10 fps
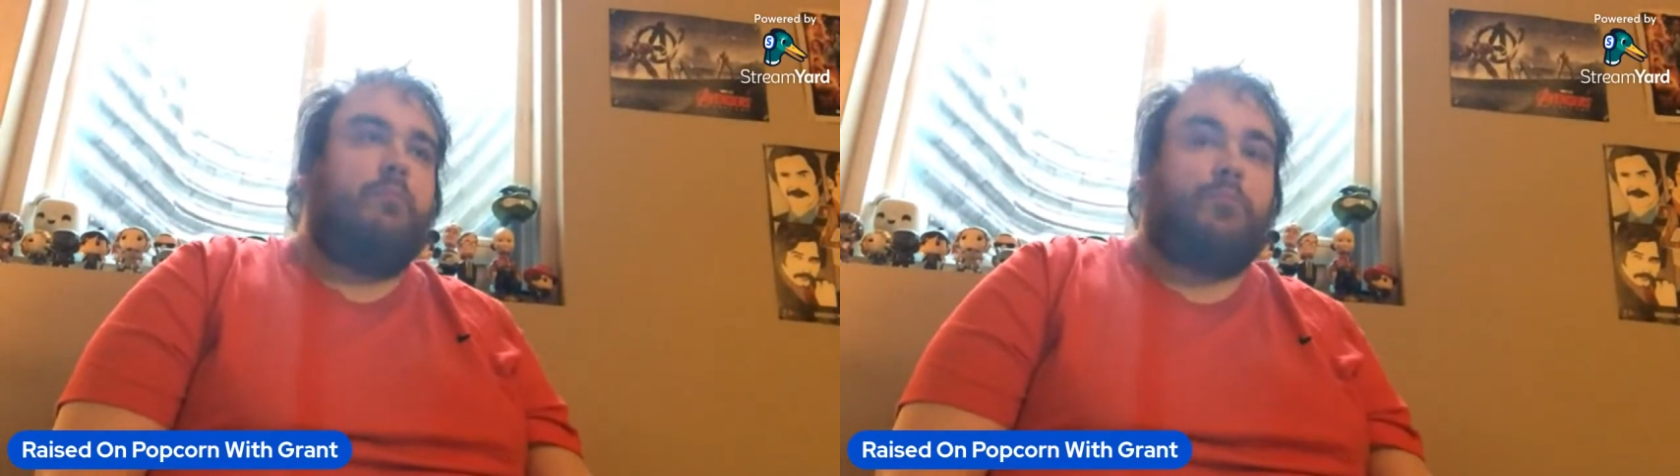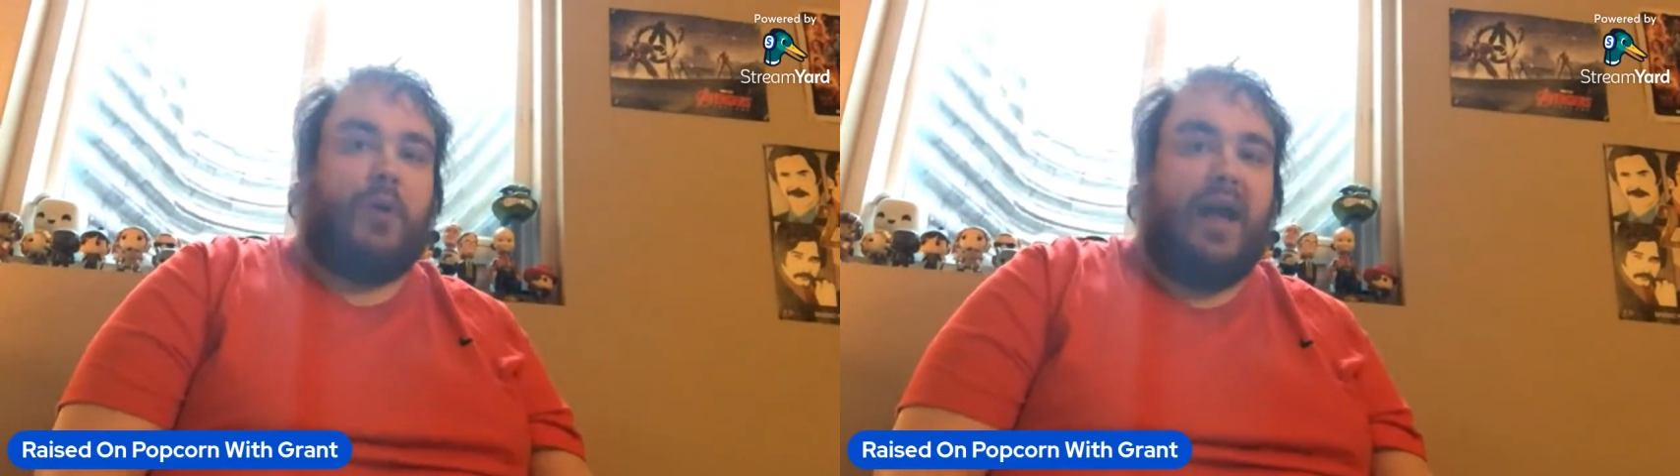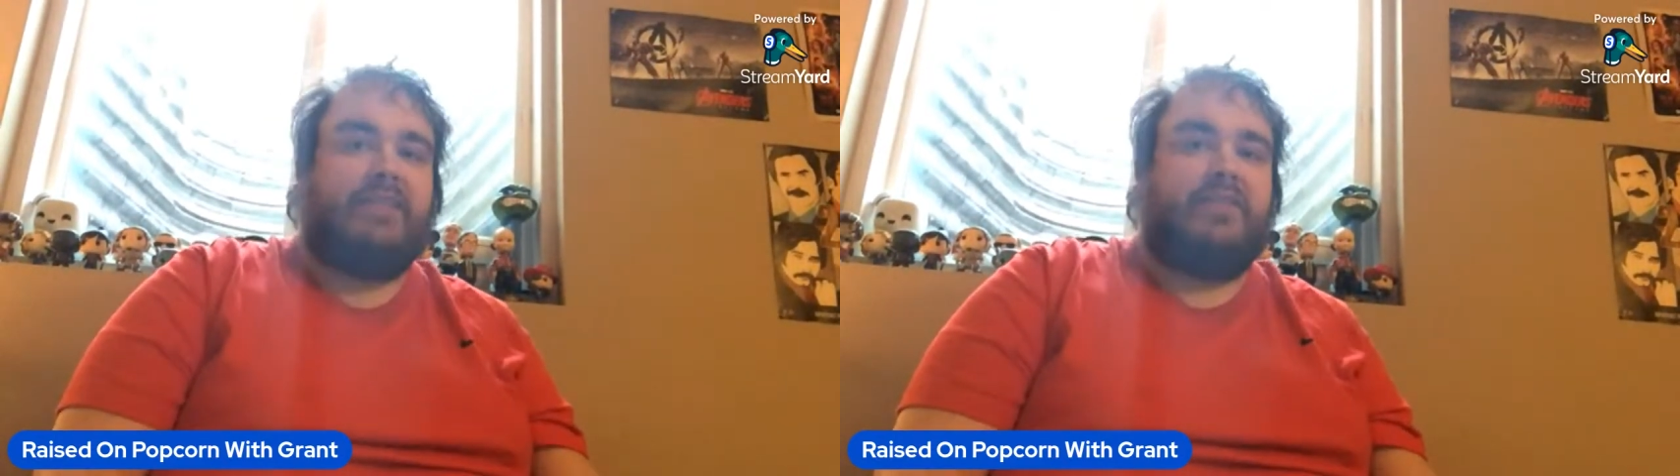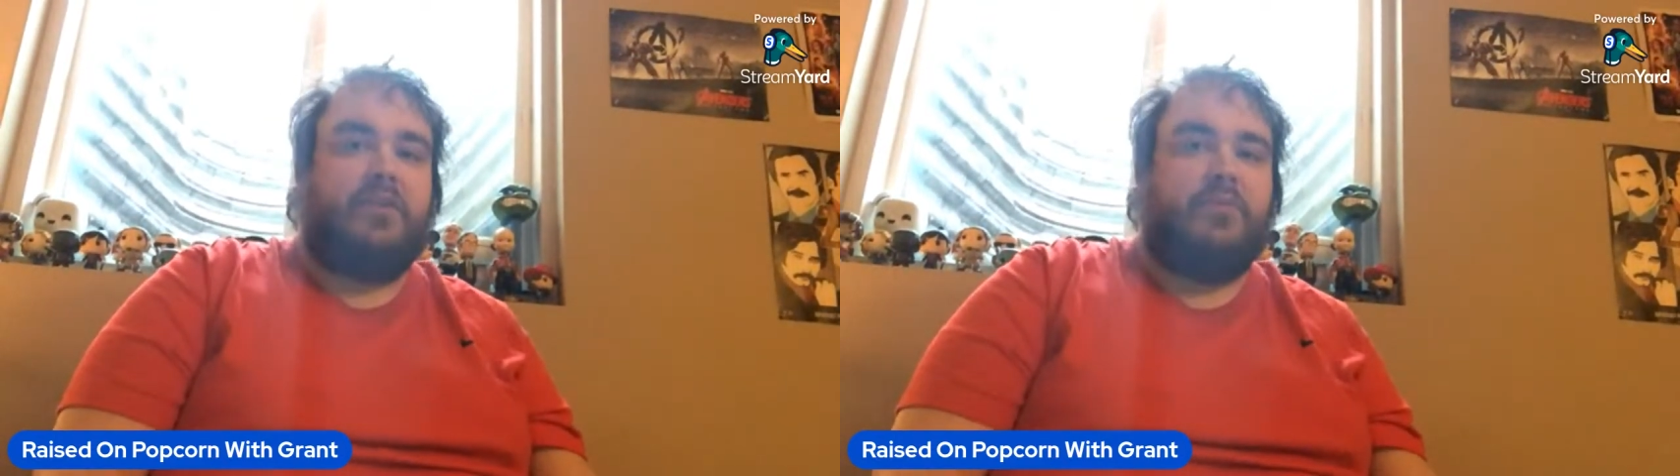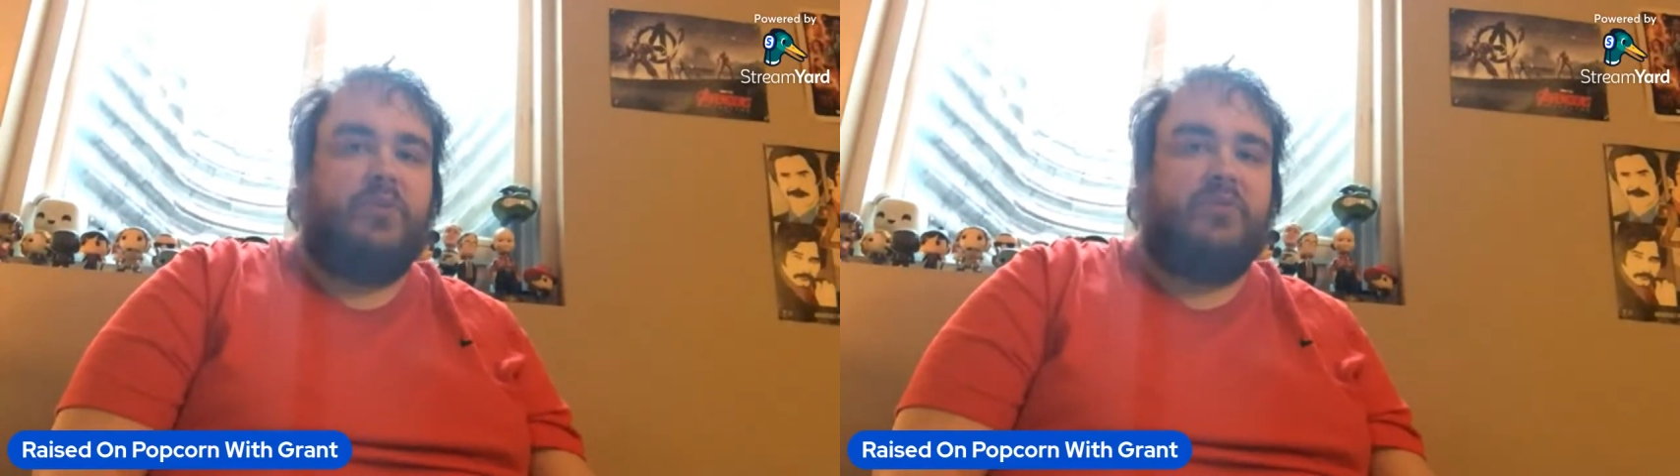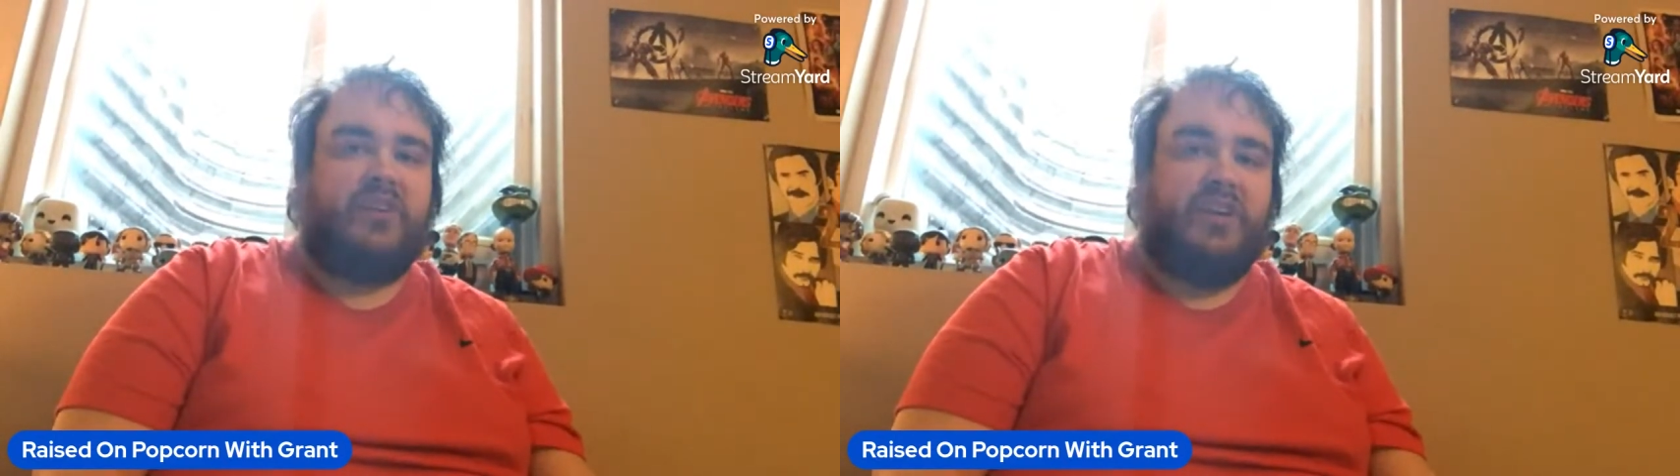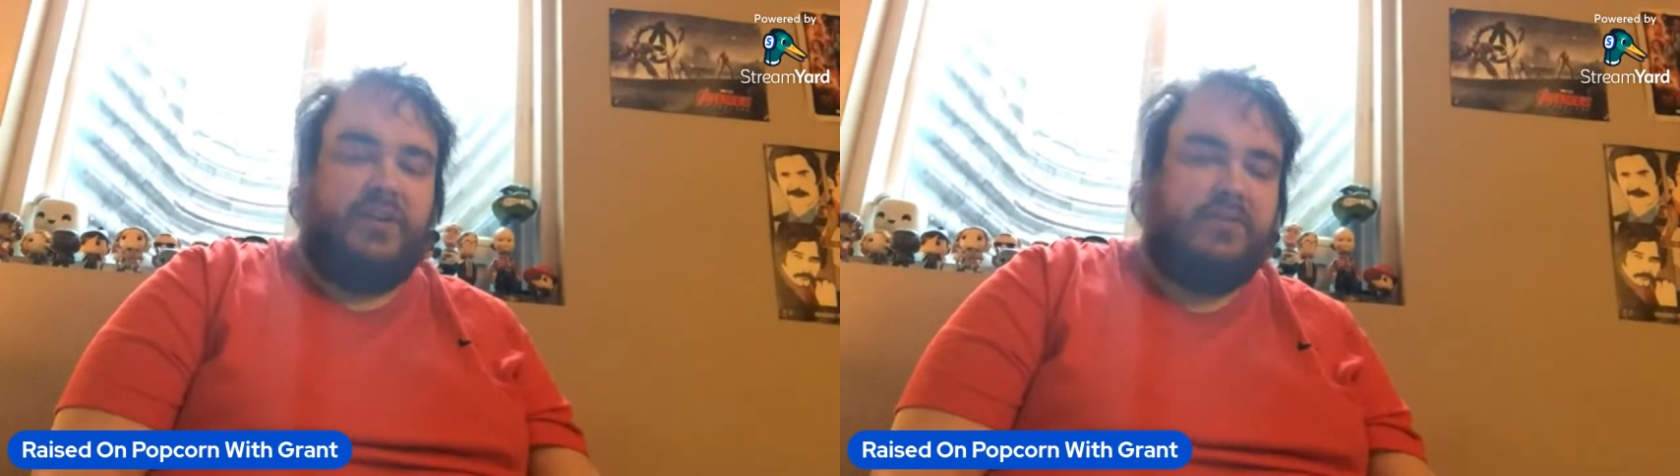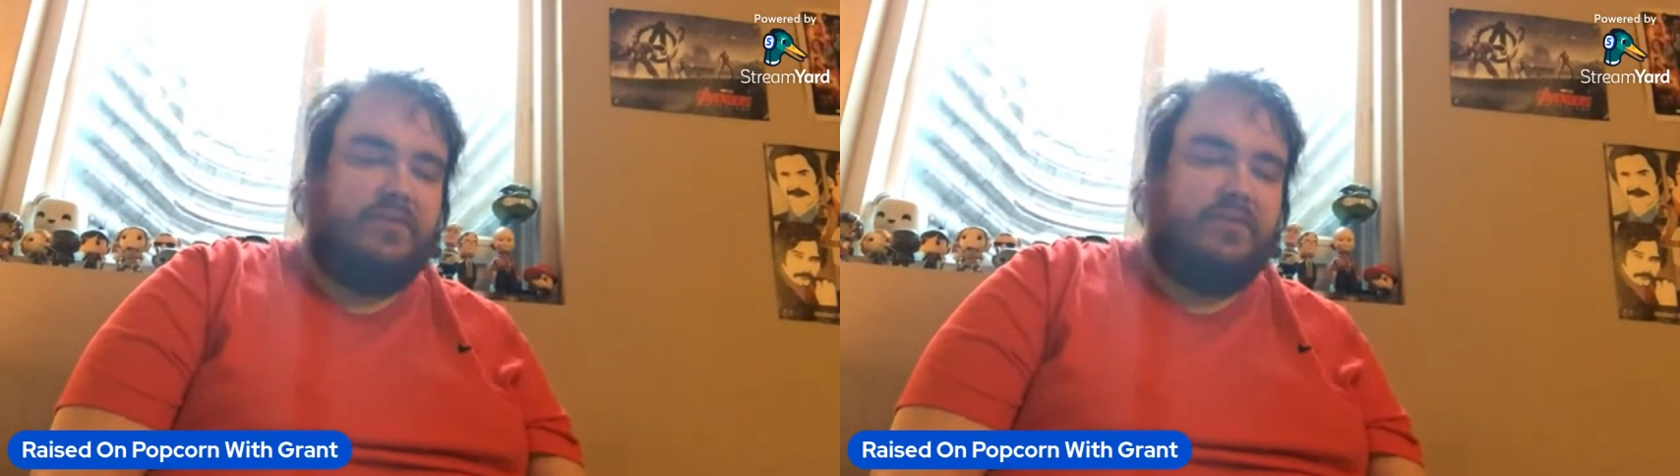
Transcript: Bratz the movie,